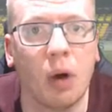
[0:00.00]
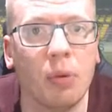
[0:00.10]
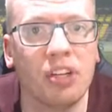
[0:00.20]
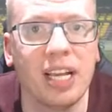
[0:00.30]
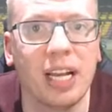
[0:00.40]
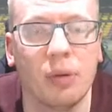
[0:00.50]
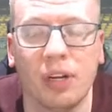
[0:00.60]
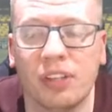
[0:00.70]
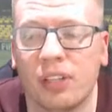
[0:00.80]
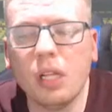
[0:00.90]
what we're dealing
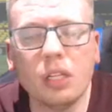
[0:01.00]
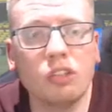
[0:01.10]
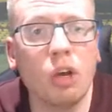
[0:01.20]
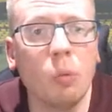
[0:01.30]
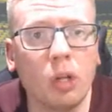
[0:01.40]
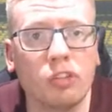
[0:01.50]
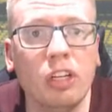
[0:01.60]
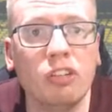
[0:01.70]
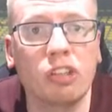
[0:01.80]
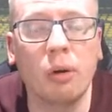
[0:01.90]
with. So
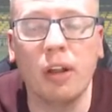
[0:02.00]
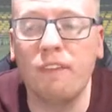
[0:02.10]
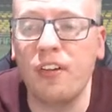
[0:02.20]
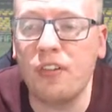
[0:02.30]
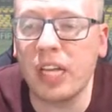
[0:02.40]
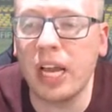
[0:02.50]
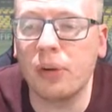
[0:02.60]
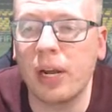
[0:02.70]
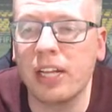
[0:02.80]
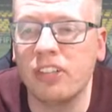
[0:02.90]
Watson is currently
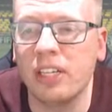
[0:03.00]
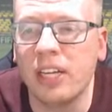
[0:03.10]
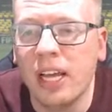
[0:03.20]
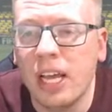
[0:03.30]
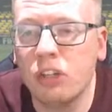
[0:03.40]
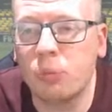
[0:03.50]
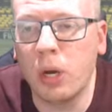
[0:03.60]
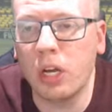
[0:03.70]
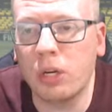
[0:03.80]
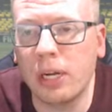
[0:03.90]
58 rated. His
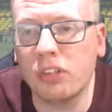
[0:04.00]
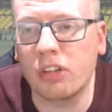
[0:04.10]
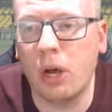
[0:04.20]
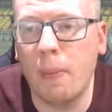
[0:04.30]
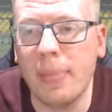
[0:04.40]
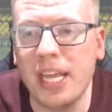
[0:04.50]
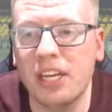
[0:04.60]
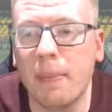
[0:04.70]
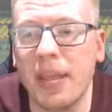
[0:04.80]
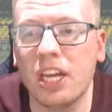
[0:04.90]
work rates are
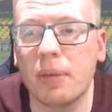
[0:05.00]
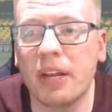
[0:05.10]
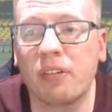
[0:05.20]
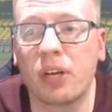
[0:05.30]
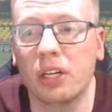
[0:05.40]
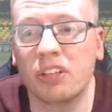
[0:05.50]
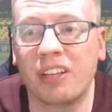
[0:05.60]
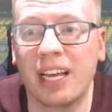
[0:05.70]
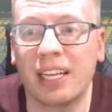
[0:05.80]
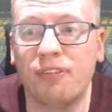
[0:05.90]
medium, and I've got to
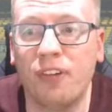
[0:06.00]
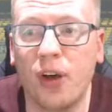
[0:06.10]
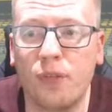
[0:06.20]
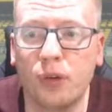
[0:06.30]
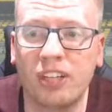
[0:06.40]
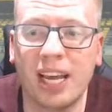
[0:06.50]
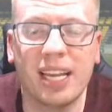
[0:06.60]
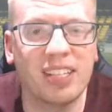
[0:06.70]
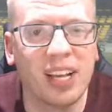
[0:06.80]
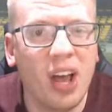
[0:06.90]
say,
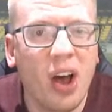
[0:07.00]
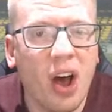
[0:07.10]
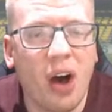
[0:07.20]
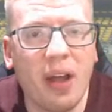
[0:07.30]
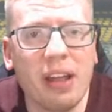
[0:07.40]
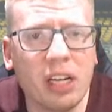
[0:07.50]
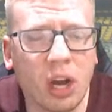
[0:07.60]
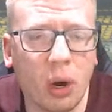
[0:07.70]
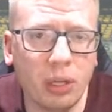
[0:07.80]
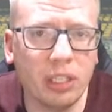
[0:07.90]
5'8". I am
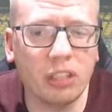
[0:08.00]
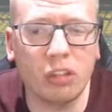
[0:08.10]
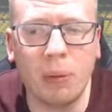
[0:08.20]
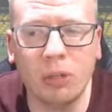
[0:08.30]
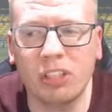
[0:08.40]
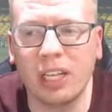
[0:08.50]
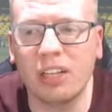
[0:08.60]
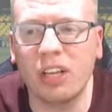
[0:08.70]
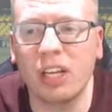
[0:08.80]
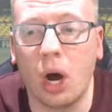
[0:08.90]
kind of disappointed that
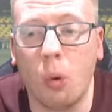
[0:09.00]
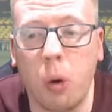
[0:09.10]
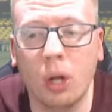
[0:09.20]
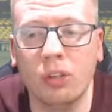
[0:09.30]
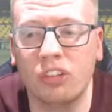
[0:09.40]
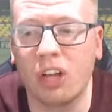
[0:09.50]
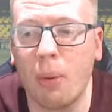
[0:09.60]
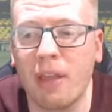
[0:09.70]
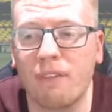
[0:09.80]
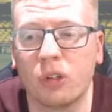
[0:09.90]
he's only got a 1-star
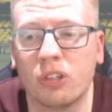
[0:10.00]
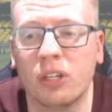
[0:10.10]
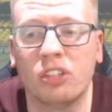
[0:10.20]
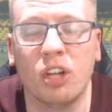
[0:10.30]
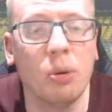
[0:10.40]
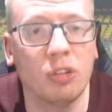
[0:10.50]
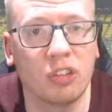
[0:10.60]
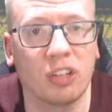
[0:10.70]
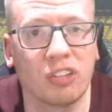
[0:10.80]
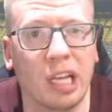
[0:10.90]
weak foot and a
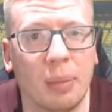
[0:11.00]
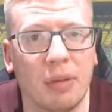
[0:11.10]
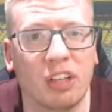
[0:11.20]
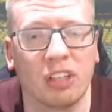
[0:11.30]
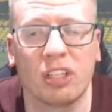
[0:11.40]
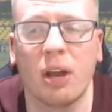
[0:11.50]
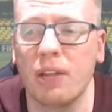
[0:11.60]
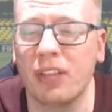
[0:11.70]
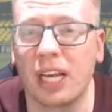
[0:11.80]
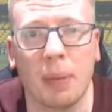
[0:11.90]
2-star skill move set. I don't
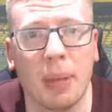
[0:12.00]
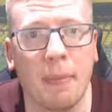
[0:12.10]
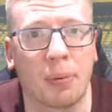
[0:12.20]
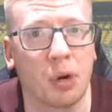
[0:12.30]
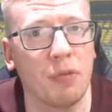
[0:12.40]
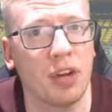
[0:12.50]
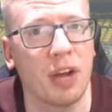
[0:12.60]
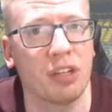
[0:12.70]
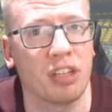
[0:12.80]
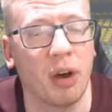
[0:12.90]
know if that can be improved
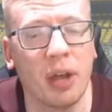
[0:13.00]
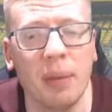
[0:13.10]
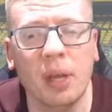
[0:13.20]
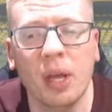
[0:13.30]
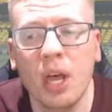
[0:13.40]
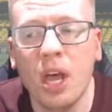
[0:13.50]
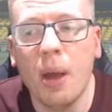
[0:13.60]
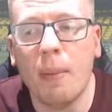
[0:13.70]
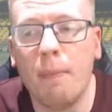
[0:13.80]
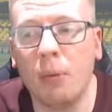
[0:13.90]
over time,
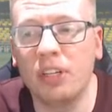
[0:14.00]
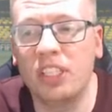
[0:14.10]
but we're